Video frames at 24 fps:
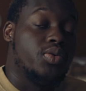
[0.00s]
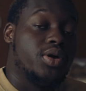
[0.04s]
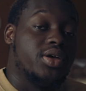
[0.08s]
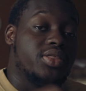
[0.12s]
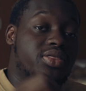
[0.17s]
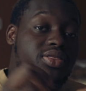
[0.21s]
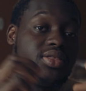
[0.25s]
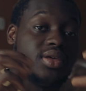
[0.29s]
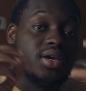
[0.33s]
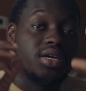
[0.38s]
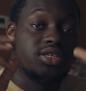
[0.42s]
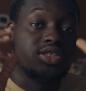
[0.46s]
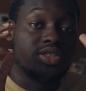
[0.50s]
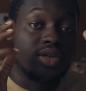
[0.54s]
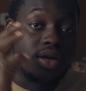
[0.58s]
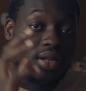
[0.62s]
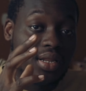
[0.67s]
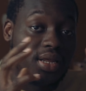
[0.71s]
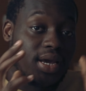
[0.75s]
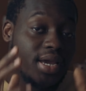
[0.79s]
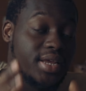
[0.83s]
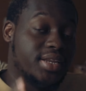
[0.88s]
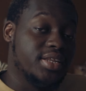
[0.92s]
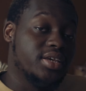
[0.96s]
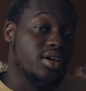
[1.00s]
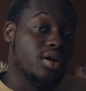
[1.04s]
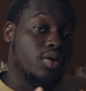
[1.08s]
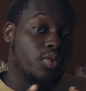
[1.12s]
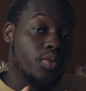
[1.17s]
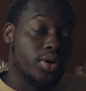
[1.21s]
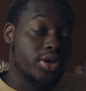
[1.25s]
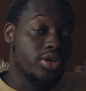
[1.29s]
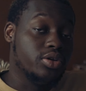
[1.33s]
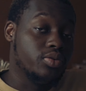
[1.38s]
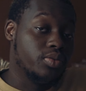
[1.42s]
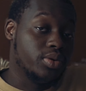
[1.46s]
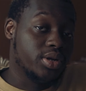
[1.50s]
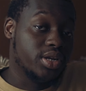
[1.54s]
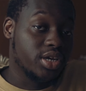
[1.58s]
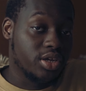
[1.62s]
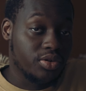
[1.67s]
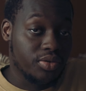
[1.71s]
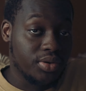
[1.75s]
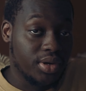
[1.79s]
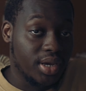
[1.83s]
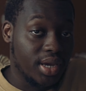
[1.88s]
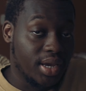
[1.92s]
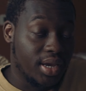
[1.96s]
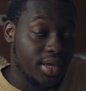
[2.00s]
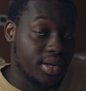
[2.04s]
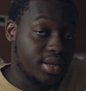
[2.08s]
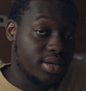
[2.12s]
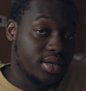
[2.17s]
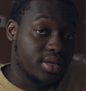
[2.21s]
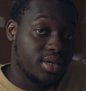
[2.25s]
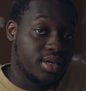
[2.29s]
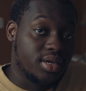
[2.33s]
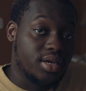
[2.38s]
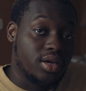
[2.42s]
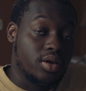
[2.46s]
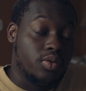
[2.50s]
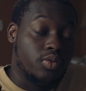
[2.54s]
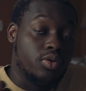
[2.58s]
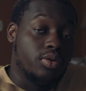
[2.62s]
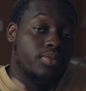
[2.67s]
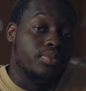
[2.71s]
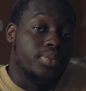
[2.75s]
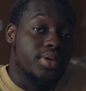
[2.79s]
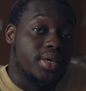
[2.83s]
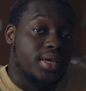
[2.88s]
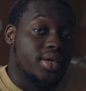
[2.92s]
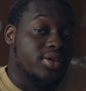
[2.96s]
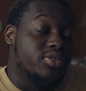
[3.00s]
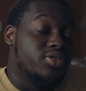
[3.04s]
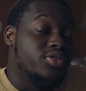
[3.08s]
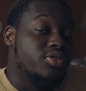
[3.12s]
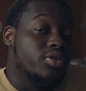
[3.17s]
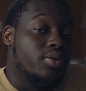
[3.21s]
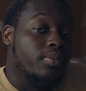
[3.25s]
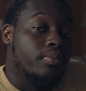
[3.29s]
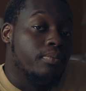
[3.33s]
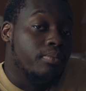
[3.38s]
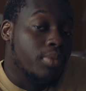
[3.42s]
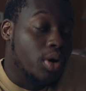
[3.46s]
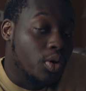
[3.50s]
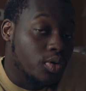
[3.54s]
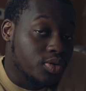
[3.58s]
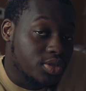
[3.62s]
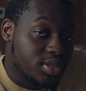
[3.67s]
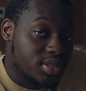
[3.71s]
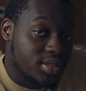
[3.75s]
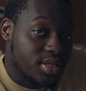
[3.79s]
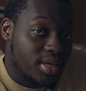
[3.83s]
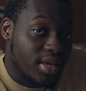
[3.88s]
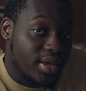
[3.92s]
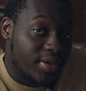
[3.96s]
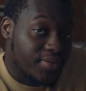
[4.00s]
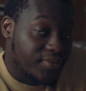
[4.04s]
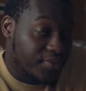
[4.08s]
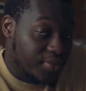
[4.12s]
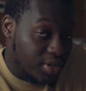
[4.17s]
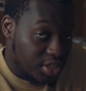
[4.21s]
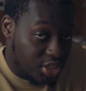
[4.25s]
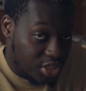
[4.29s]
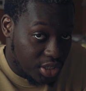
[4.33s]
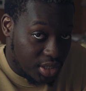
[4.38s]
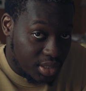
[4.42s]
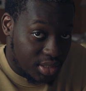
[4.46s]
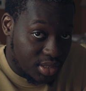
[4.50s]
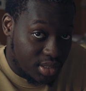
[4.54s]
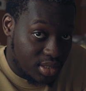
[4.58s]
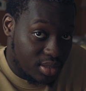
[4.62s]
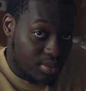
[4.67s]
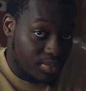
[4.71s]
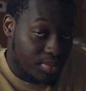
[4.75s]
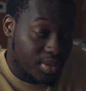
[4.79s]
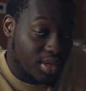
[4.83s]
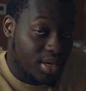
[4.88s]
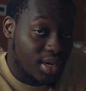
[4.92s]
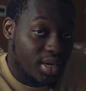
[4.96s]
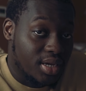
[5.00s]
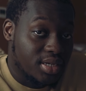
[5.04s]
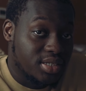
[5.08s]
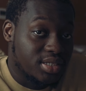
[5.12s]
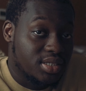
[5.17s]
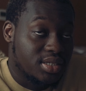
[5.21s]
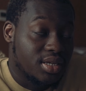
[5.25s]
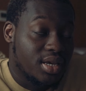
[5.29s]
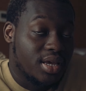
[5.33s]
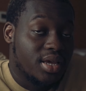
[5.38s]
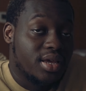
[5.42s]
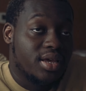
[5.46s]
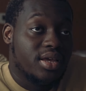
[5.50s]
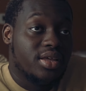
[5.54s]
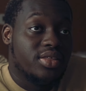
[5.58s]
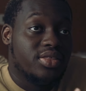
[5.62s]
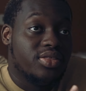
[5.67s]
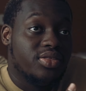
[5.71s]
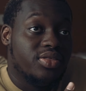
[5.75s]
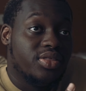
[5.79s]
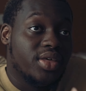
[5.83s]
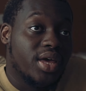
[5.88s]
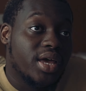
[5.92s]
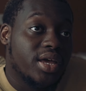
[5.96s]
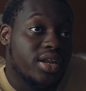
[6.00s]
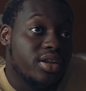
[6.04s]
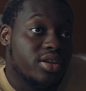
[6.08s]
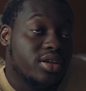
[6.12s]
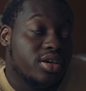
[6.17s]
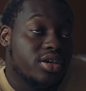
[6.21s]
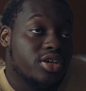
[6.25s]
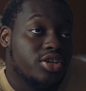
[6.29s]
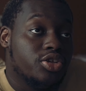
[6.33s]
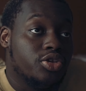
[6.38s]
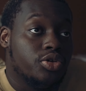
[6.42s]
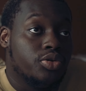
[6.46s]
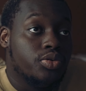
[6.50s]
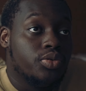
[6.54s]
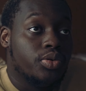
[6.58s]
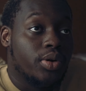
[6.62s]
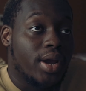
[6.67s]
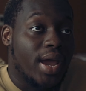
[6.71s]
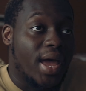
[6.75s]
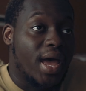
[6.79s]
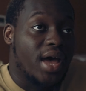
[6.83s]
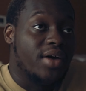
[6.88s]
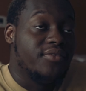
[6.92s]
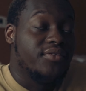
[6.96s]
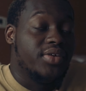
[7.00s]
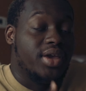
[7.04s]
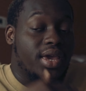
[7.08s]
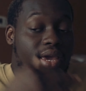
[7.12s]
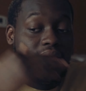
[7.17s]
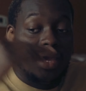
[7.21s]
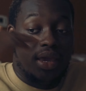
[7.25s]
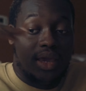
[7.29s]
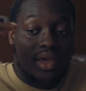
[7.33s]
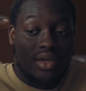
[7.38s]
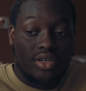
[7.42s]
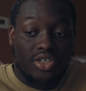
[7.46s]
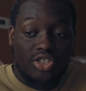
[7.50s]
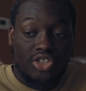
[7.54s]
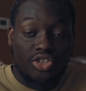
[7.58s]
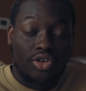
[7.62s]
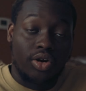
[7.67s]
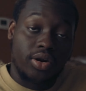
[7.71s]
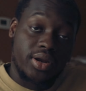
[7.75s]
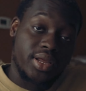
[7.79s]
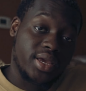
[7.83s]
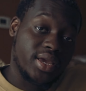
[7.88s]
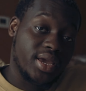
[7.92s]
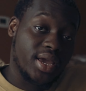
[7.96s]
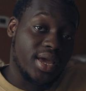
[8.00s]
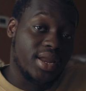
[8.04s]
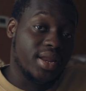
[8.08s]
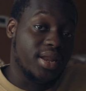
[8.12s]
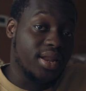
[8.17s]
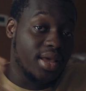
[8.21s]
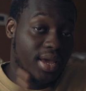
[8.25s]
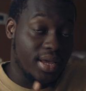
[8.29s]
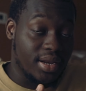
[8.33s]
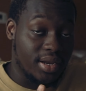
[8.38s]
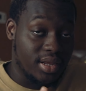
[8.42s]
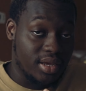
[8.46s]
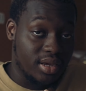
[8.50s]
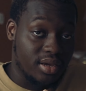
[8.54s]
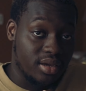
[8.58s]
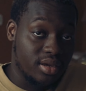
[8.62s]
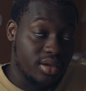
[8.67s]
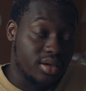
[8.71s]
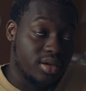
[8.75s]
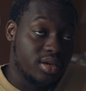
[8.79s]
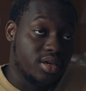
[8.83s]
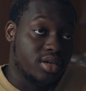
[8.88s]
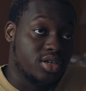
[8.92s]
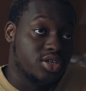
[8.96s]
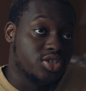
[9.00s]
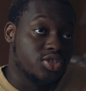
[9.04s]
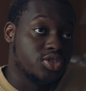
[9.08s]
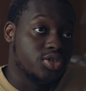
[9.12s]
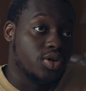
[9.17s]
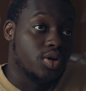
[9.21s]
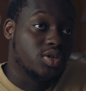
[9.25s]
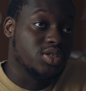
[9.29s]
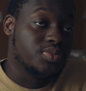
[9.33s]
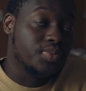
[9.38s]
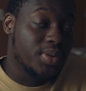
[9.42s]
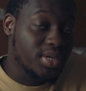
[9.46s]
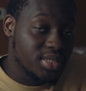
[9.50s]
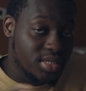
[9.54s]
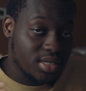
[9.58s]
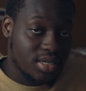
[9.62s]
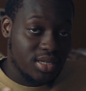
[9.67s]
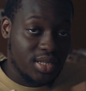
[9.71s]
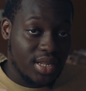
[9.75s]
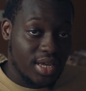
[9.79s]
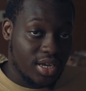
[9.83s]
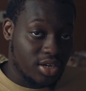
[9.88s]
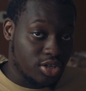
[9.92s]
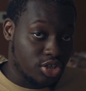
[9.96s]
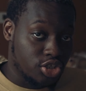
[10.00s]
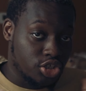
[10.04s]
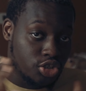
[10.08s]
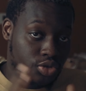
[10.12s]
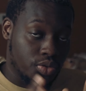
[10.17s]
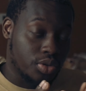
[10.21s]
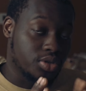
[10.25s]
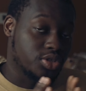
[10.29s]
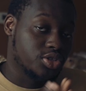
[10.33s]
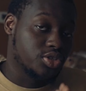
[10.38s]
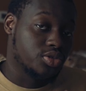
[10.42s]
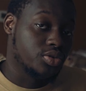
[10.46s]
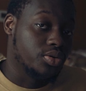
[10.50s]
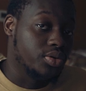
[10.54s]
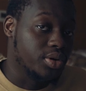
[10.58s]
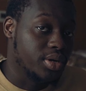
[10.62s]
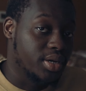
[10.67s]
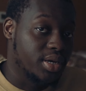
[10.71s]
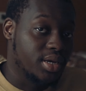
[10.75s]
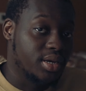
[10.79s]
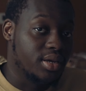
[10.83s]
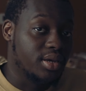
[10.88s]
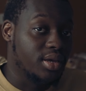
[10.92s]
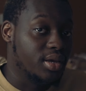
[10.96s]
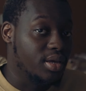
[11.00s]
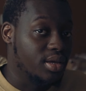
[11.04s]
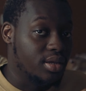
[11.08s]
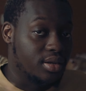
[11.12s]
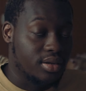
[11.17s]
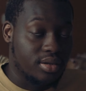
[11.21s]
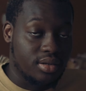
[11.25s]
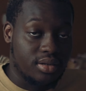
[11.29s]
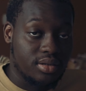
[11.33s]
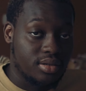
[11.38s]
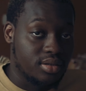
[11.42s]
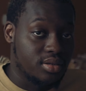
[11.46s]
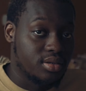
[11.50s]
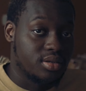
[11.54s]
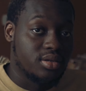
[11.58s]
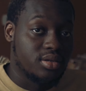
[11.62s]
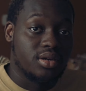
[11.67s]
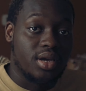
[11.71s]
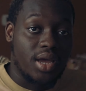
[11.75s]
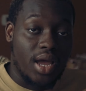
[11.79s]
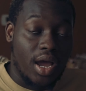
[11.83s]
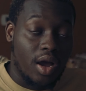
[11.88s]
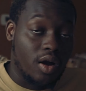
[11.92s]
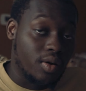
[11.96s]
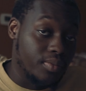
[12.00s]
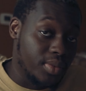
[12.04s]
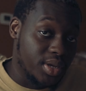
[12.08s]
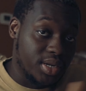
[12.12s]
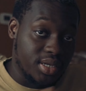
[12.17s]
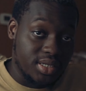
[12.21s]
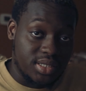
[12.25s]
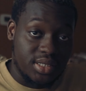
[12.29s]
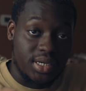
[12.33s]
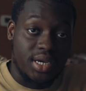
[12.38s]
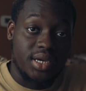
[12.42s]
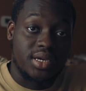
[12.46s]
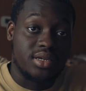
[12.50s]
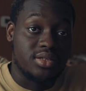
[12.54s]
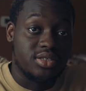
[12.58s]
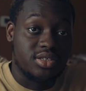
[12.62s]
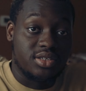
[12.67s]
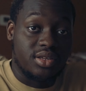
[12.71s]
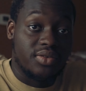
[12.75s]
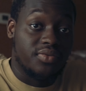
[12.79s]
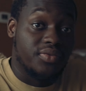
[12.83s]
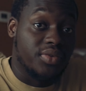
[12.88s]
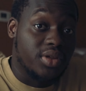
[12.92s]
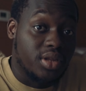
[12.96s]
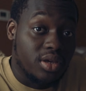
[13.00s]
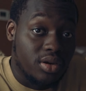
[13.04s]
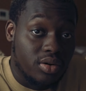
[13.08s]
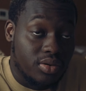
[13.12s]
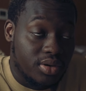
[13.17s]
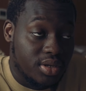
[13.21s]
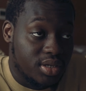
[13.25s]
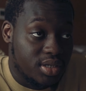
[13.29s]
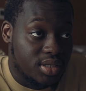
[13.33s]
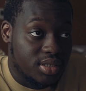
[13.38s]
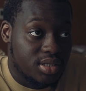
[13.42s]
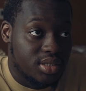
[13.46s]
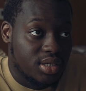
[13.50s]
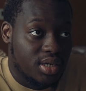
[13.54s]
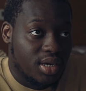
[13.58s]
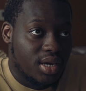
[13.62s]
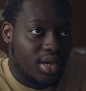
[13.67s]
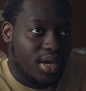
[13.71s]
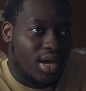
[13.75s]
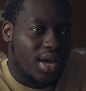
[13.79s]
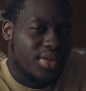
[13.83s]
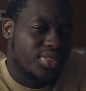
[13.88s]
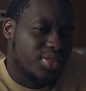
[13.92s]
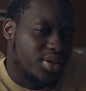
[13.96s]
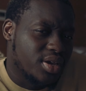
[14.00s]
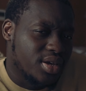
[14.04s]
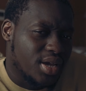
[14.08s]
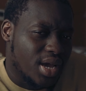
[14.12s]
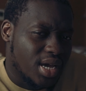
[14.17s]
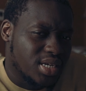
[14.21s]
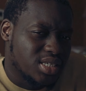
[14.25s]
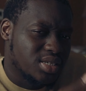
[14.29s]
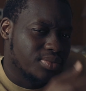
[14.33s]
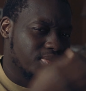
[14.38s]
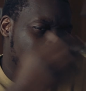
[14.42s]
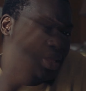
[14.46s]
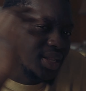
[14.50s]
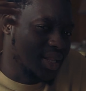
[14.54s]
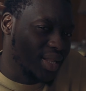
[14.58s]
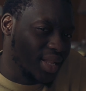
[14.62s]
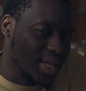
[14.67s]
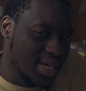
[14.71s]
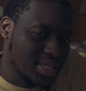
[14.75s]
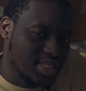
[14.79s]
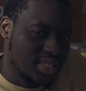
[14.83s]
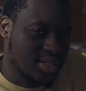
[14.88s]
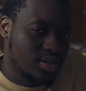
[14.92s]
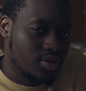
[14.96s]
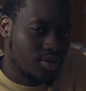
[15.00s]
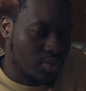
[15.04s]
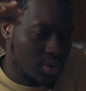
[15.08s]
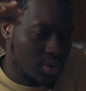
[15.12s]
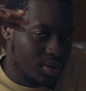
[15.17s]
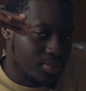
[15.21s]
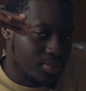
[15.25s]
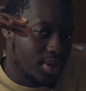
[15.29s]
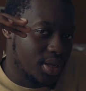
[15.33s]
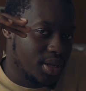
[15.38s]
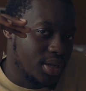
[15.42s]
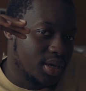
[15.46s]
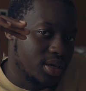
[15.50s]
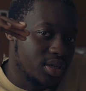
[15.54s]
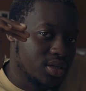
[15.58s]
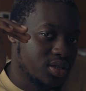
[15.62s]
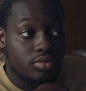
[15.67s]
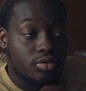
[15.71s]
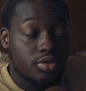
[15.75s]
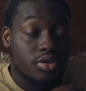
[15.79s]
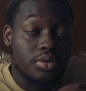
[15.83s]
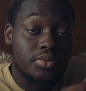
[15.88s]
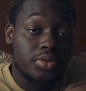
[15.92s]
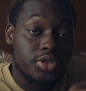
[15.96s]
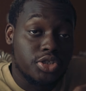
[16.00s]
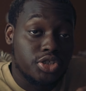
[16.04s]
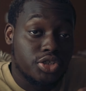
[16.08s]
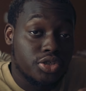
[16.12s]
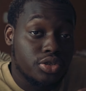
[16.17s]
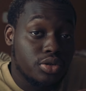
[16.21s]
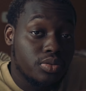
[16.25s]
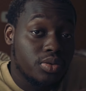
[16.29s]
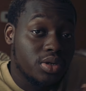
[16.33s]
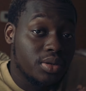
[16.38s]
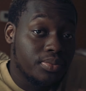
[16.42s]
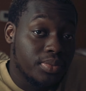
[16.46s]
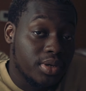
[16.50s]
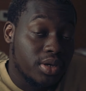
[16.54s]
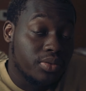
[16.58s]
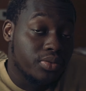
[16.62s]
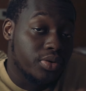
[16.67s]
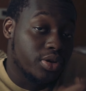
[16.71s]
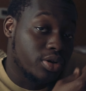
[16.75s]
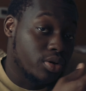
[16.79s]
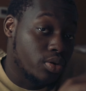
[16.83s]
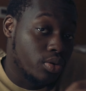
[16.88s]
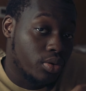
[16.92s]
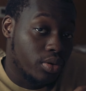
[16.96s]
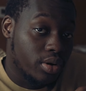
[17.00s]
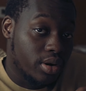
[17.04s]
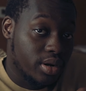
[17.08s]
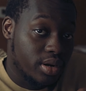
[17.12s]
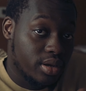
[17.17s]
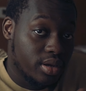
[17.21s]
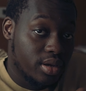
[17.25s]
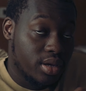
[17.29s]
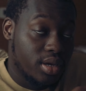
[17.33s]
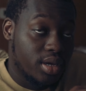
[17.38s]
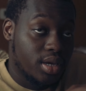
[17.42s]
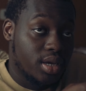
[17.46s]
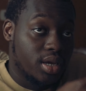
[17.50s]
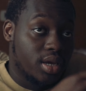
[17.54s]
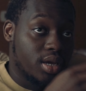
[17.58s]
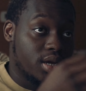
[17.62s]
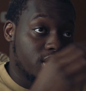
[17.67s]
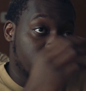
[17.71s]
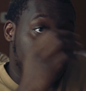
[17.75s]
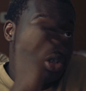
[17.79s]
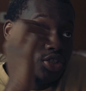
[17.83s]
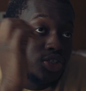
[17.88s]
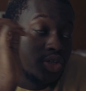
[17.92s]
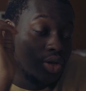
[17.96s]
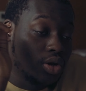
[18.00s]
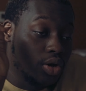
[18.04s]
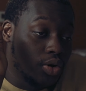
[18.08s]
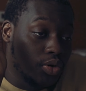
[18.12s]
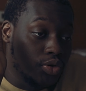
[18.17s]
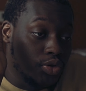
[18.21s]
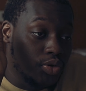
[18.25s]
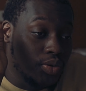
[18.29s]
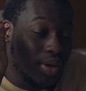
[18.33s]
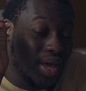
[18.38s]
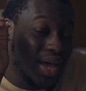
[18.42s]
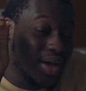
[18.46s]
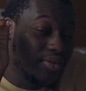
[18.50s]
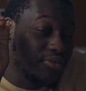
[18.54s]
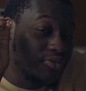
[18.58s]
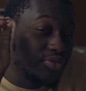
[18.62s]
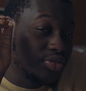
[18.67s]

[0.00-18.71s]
with a solid idea on what you want to create will be the most efficient, because then you have a starting and an ending. So it's basically like a short story in how many seconds the video is. I think it has to be less than 1 minute. Number two would be record. So you have